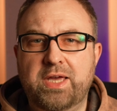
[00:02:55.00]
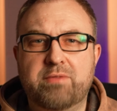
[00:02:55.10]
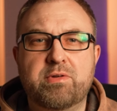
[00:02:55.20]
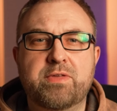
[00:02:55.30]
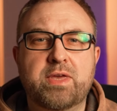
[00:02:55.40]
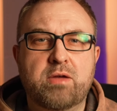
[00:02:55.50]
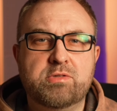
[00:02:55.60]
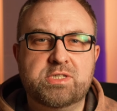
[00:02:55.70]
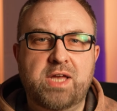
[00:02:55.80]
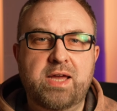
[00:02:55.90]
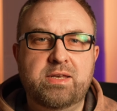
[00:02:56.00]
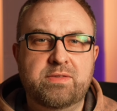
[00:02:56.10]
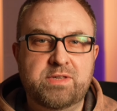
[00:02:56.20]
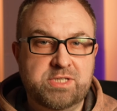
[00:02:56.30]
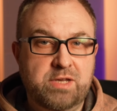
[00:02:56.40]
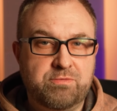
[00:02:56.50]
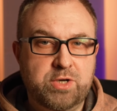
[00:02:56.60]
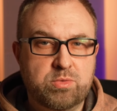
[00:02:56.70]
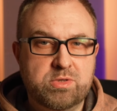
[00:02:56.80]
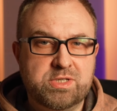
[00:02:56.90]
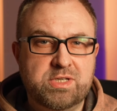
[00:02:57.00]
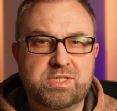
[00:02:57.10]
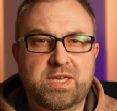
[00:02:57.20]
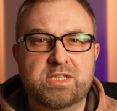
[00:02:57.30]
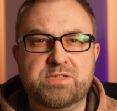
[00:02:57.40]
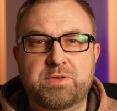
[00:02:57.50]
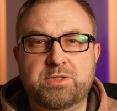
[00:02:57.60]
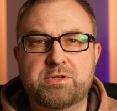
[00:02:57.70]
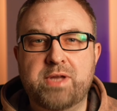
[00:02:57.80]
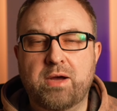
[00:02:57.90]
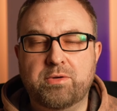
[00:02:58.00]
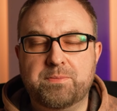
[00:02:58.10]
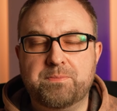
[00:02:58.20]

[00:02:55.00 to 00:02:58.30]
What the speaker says: everything outside the set frequencies gets filtered out.